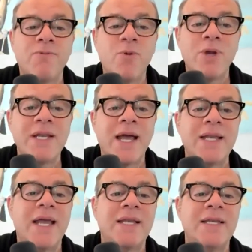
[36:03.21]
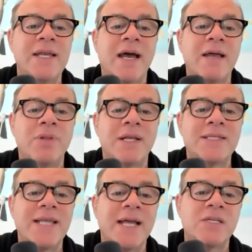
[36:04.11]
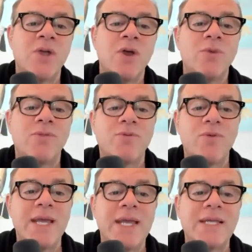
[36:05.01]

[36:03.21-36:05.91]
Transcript: $49.99 plus tax with free